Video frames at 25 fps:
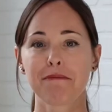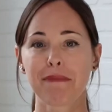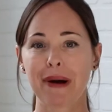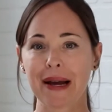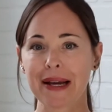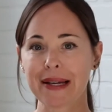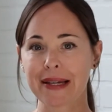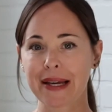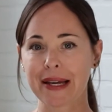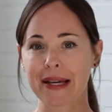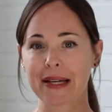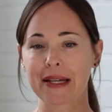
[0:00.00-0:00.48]
In
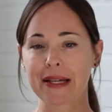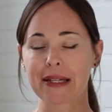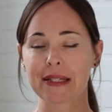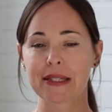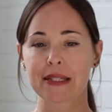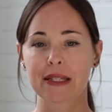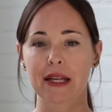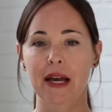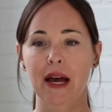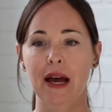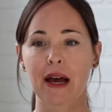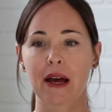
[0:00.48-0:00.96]
my
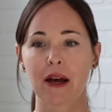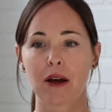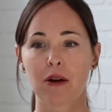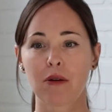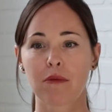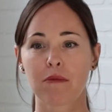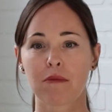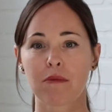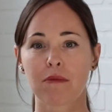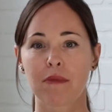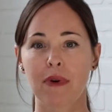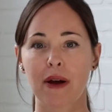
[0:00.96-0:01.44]
case,
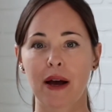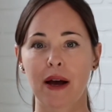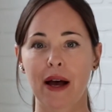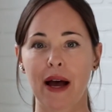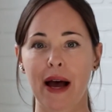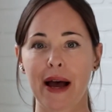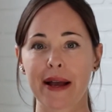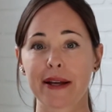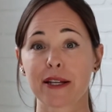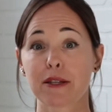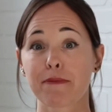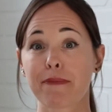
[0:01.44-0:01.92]
I
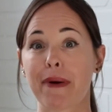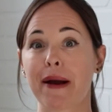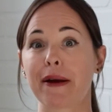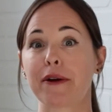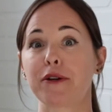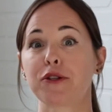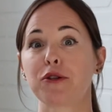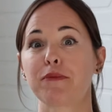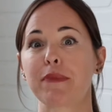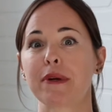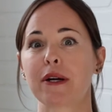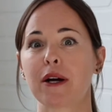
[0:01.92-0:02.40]

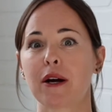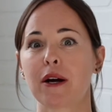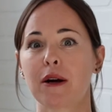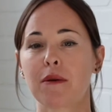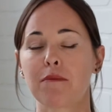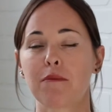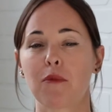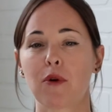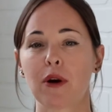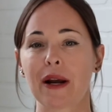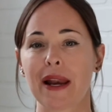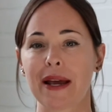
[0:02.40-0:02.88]
aspire to
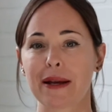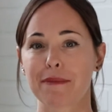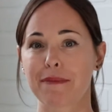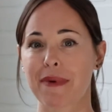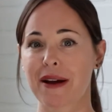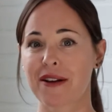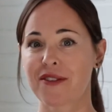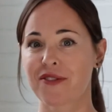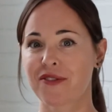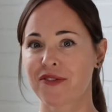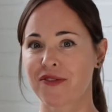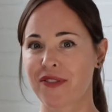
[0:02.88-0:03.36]
become more like
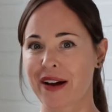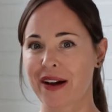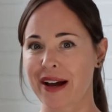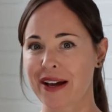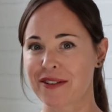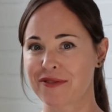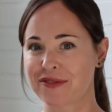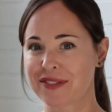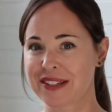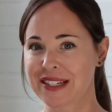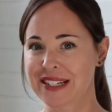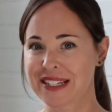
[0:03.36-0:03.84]
my
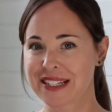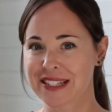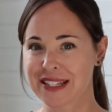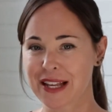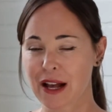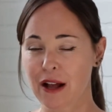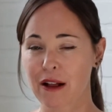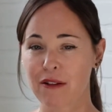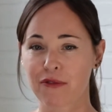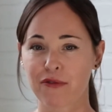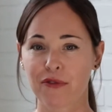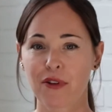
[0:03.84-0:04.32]
5D
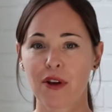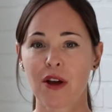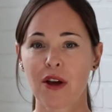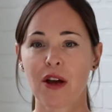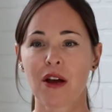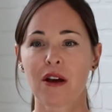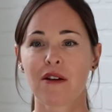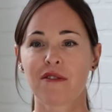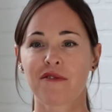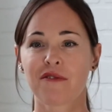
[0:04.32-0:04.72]
self.